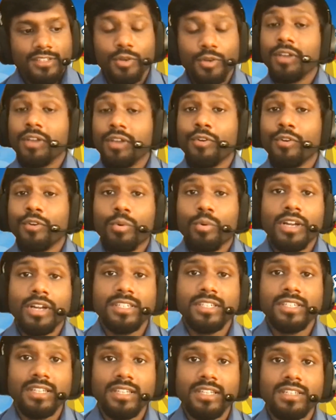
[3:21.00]
So if you're
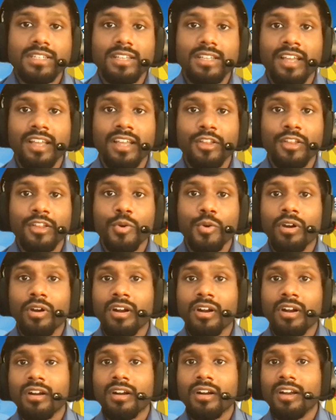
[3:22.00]
watching this and you
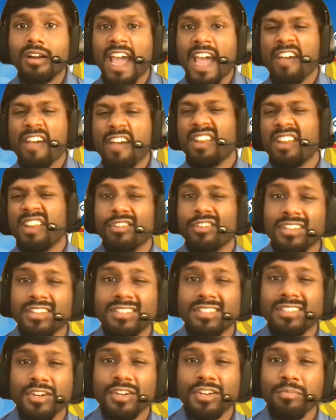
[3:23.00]
are have never
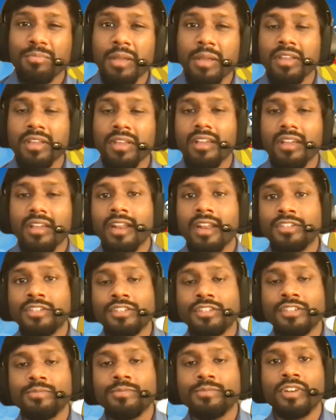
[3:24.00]
considered maybe an
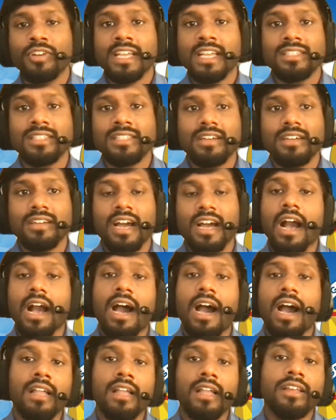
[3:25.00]
internship for NASA, I
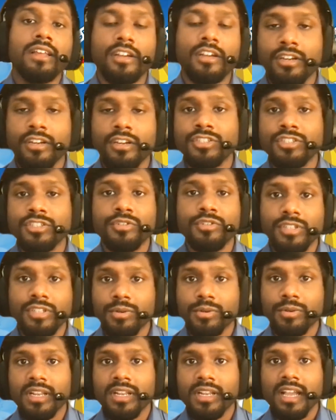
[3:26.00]
highly encourage you to
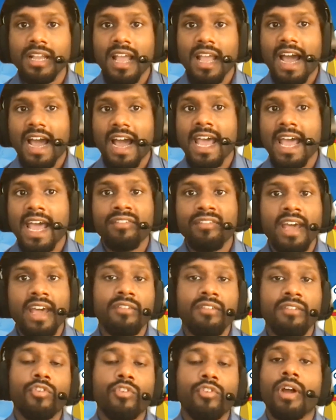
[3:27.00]
do it. I have
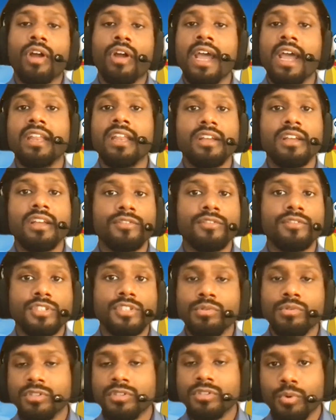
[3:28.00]
had a variety of
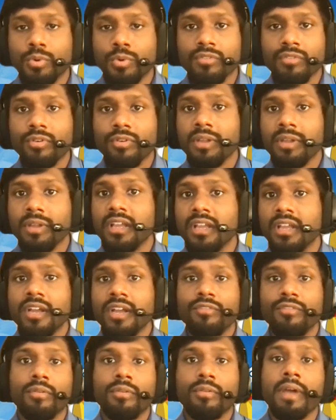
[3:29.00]
students work for me,
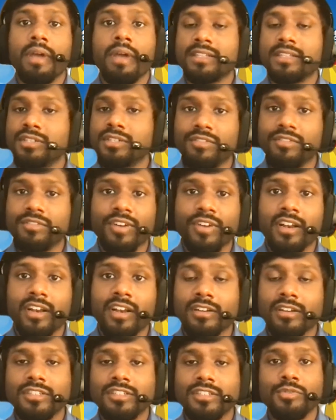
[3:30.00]
from Masters of Fine
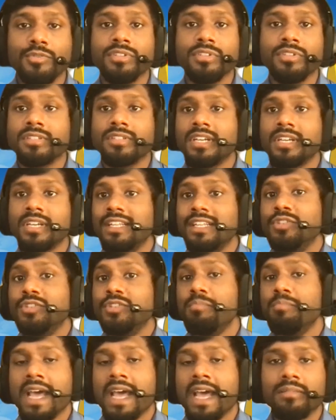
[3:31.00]
Arts students
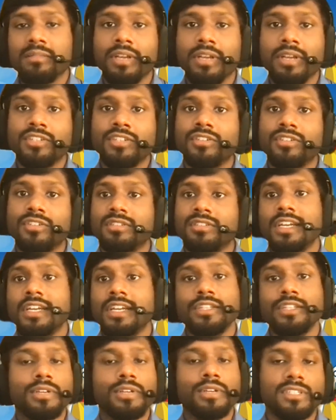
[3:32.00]
to math majors
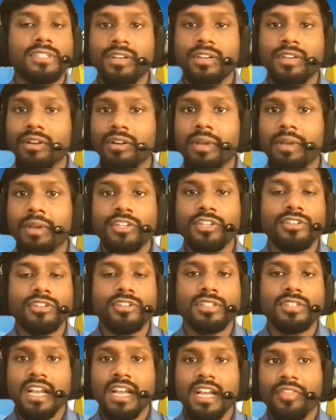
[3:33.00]
to engineering
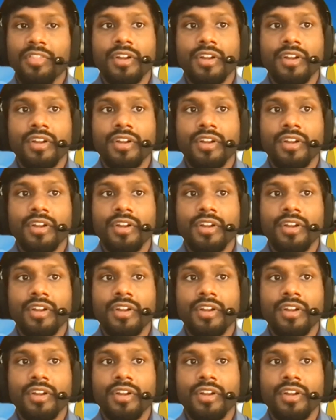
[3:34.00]
majors.